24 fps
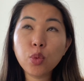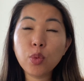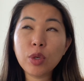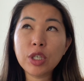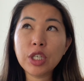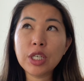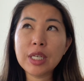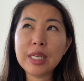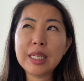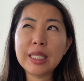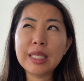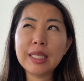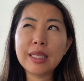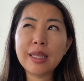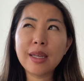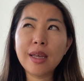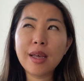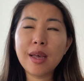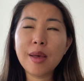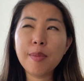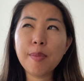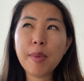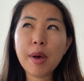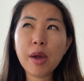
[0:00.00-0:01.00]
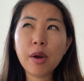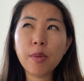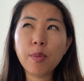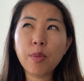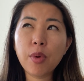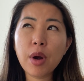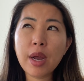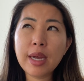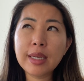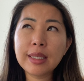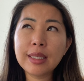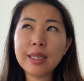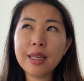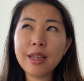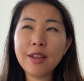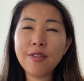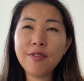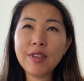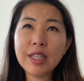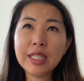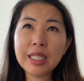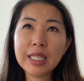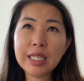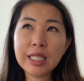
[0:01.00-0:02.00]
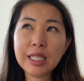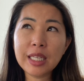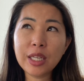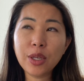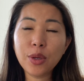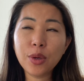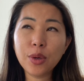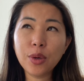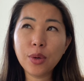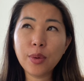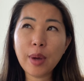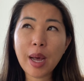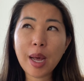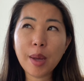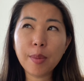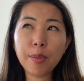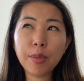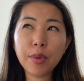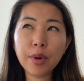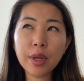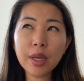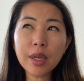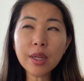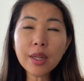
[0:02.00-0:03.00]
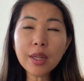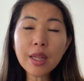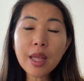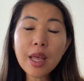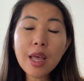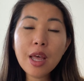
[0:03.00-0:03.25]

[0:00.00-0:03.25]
which is the Praça 25 Abril,